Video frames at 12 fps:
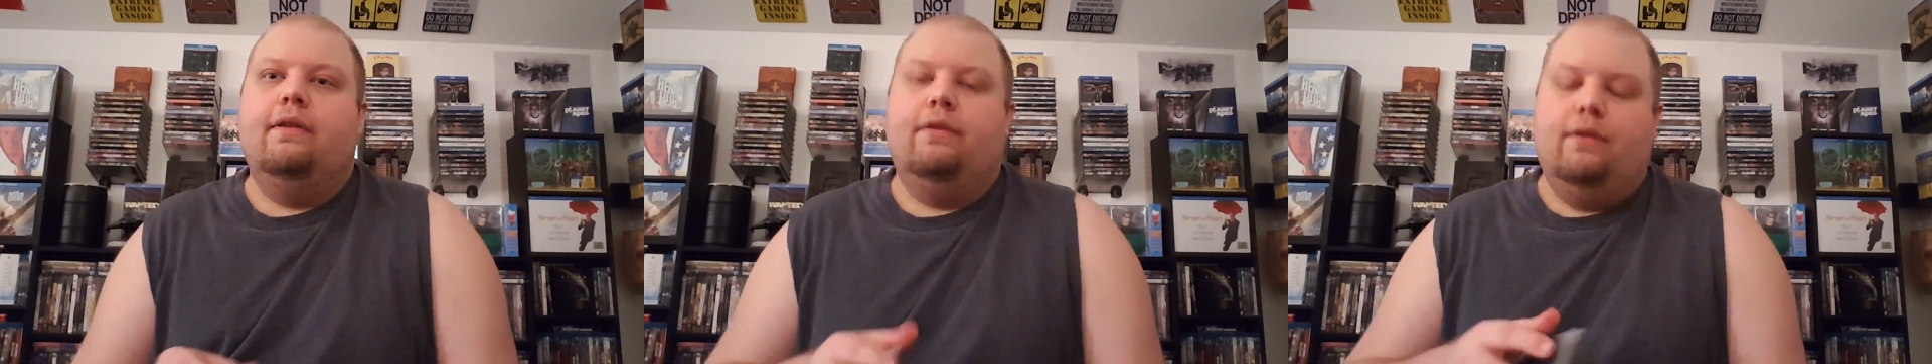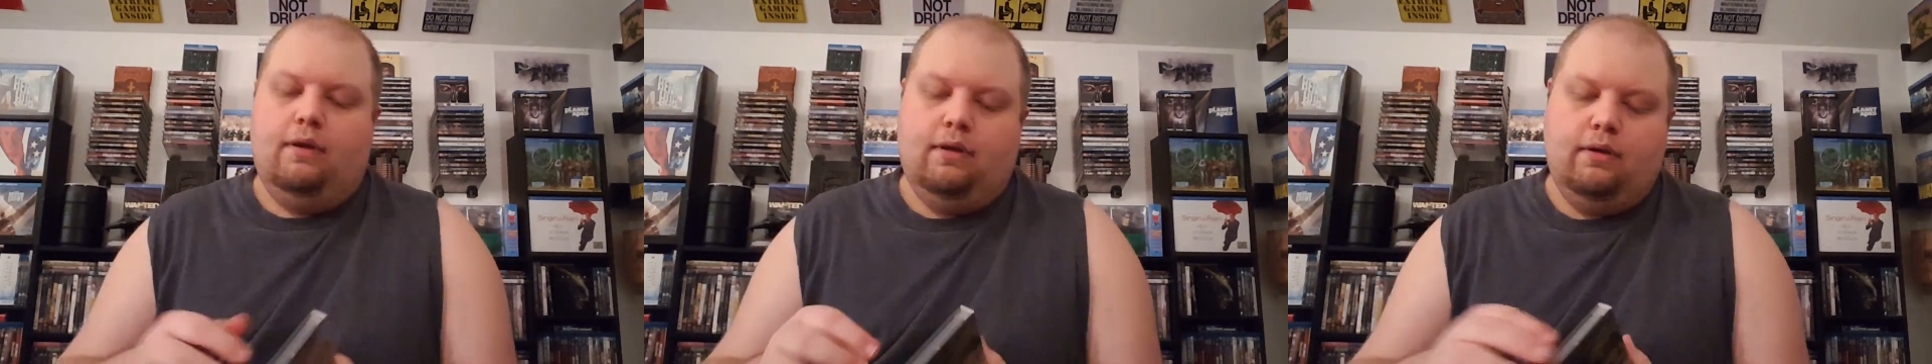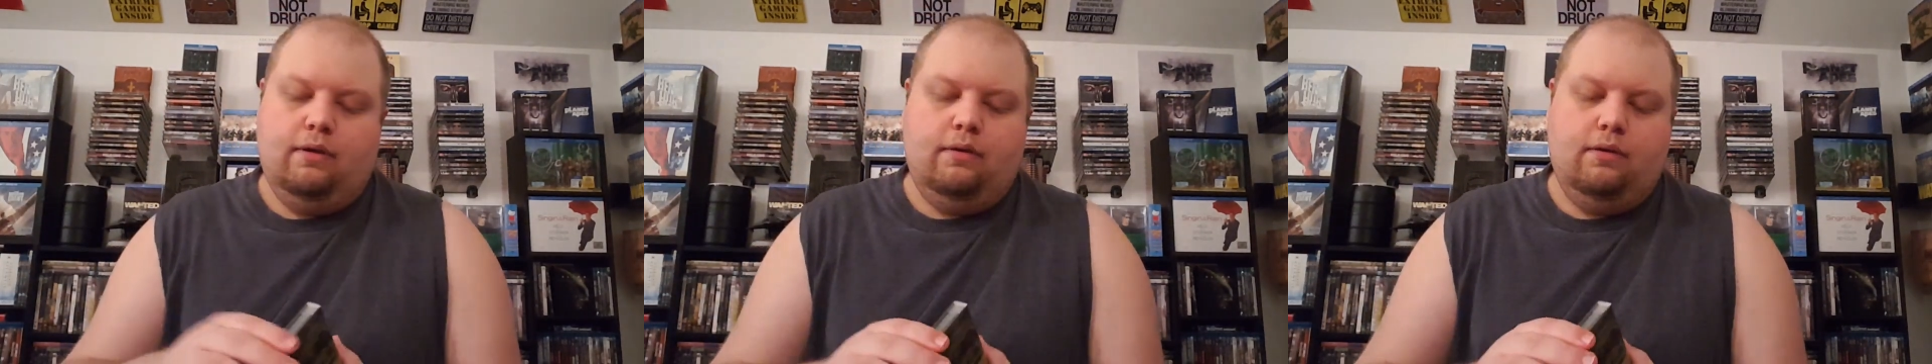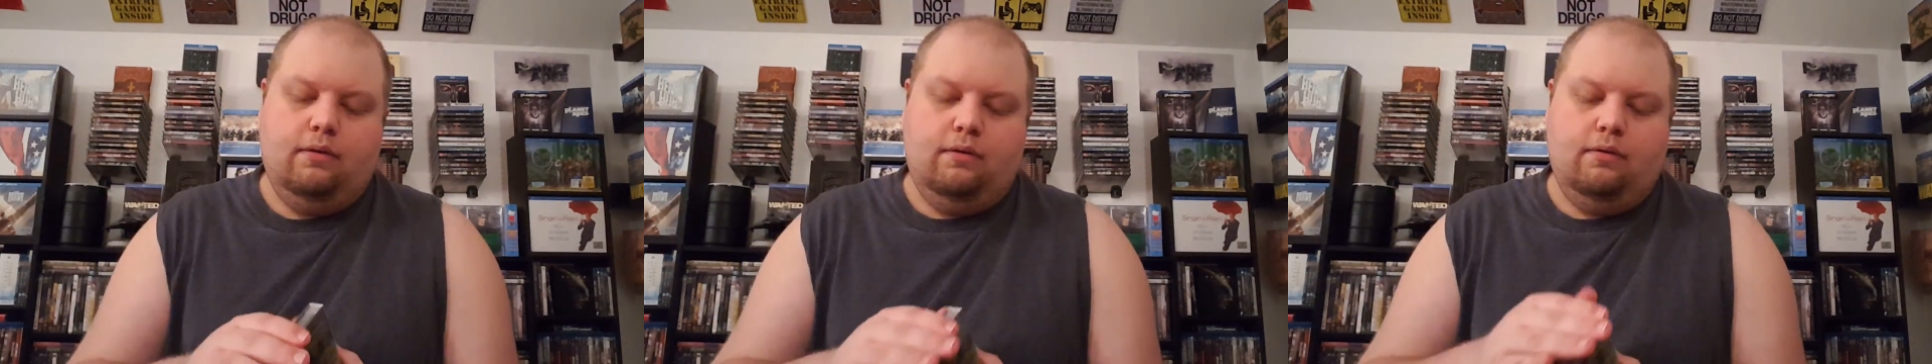than
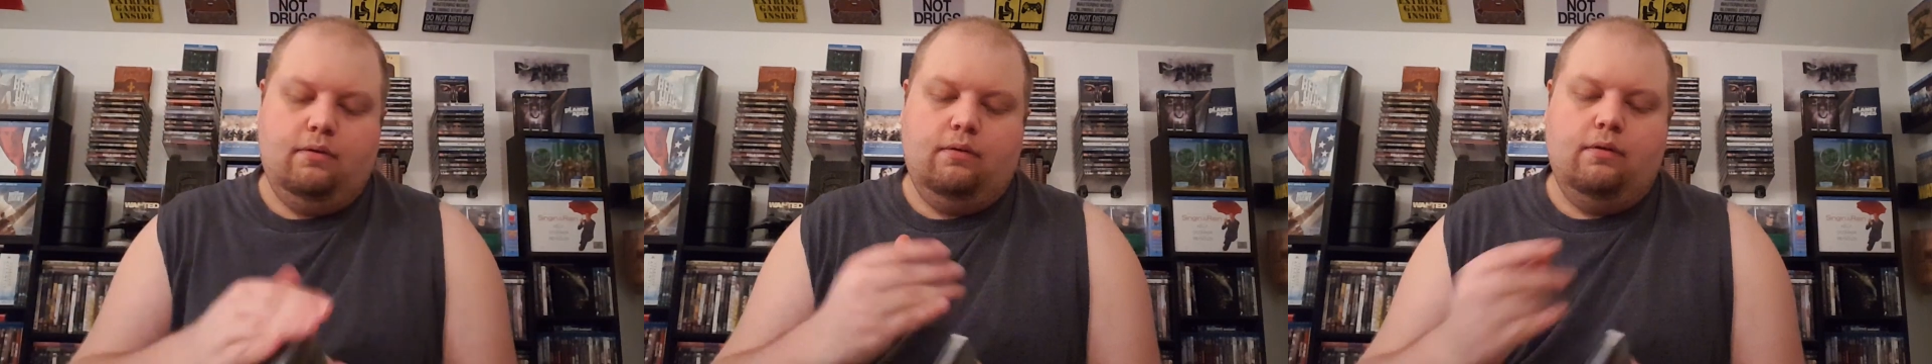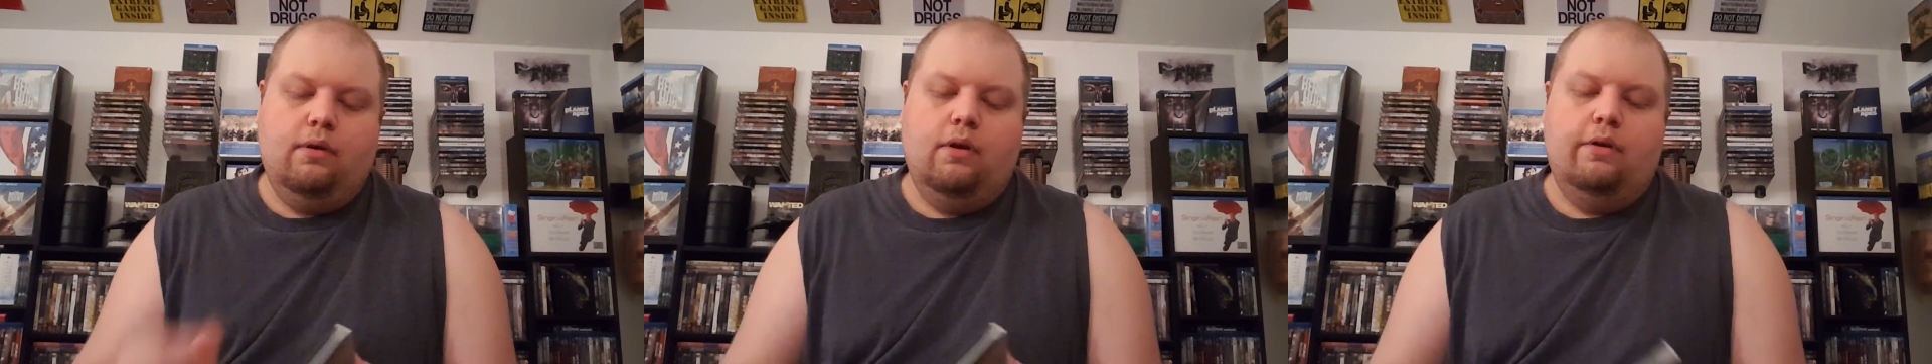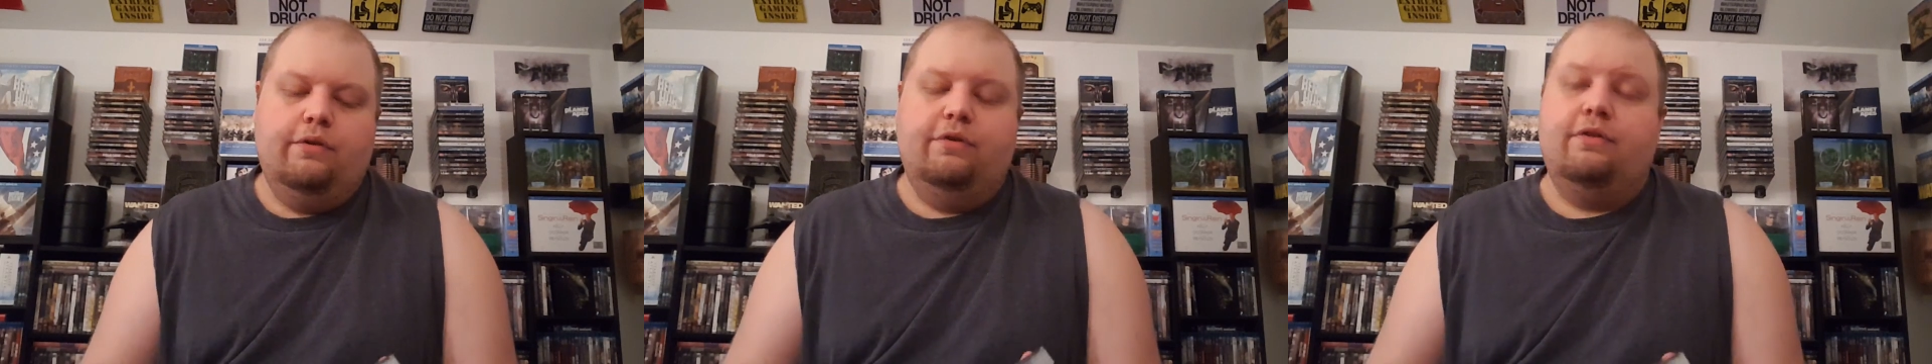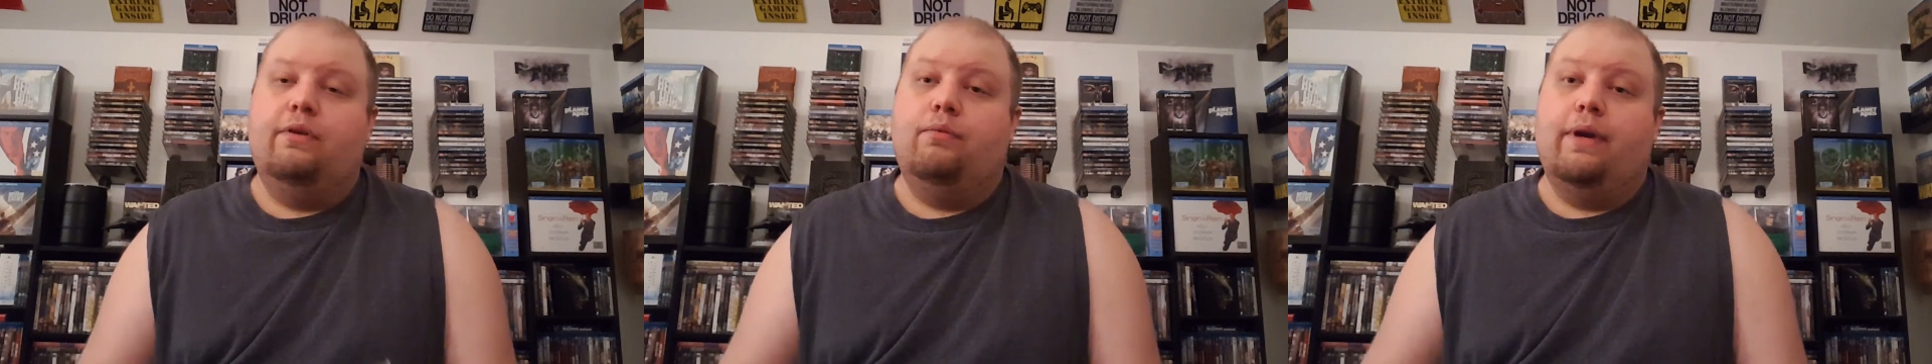
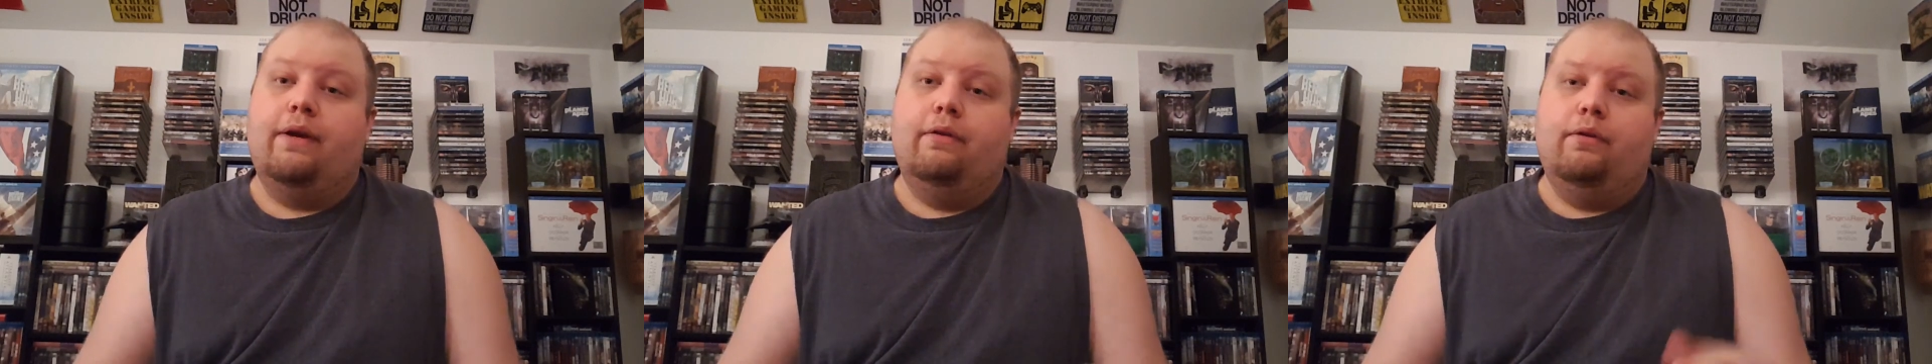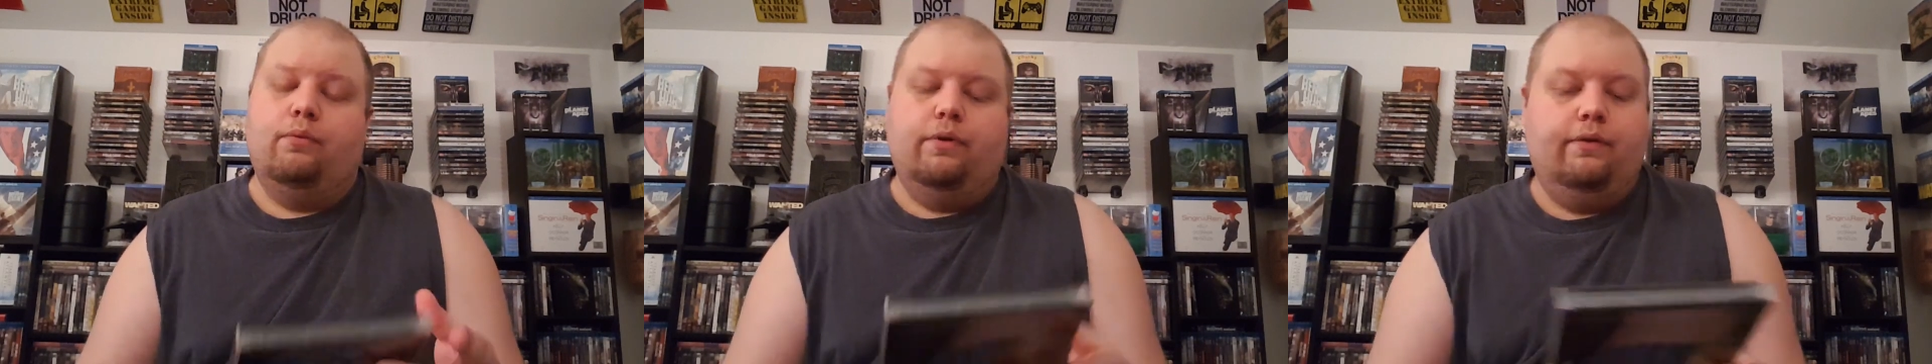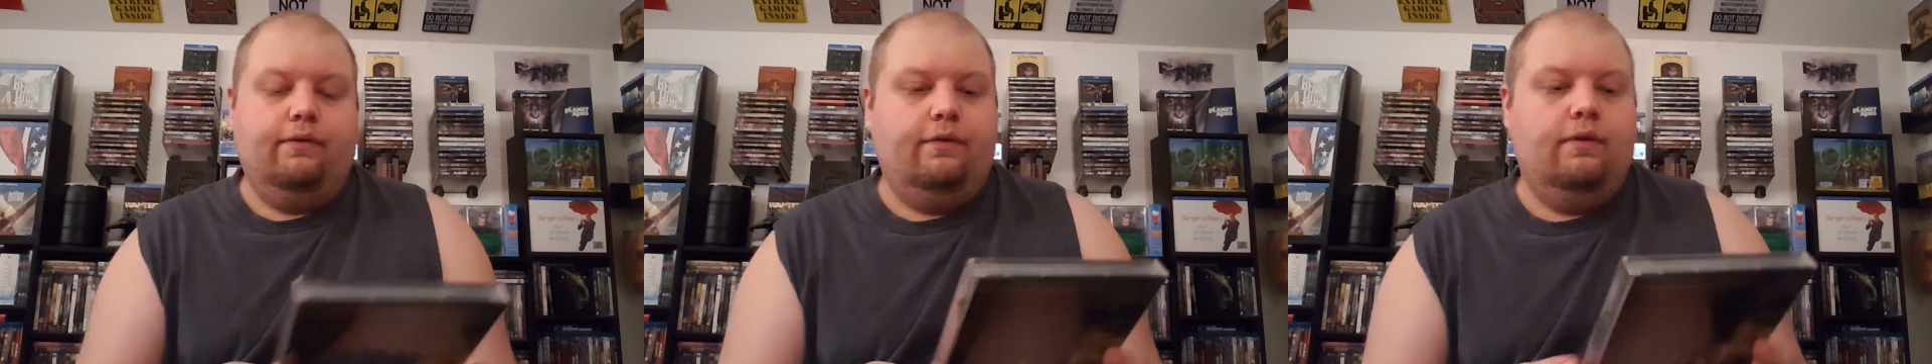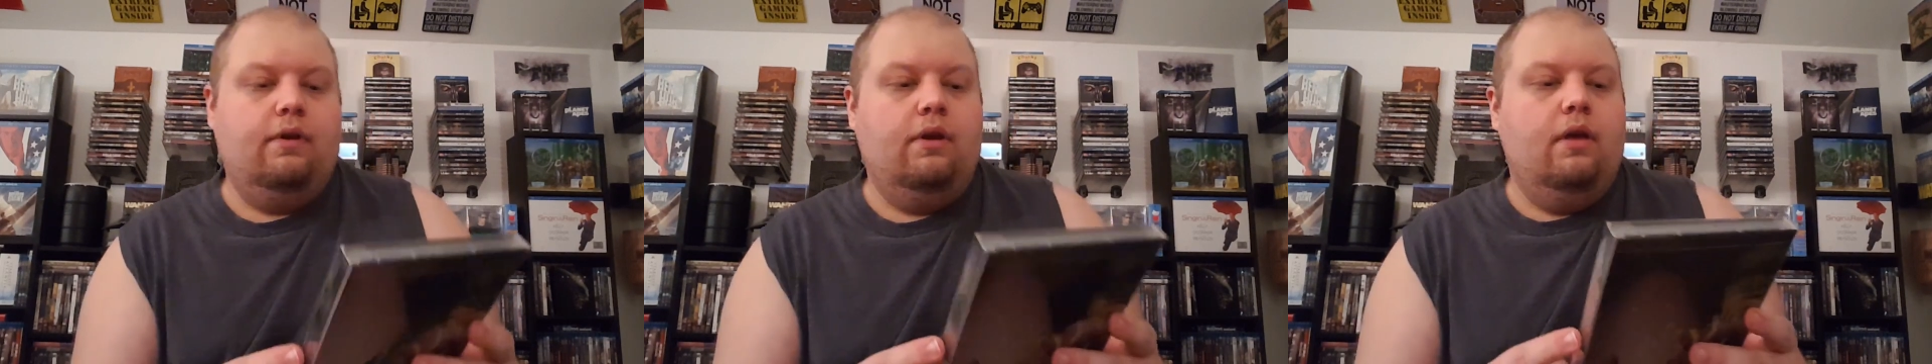just the regular ones.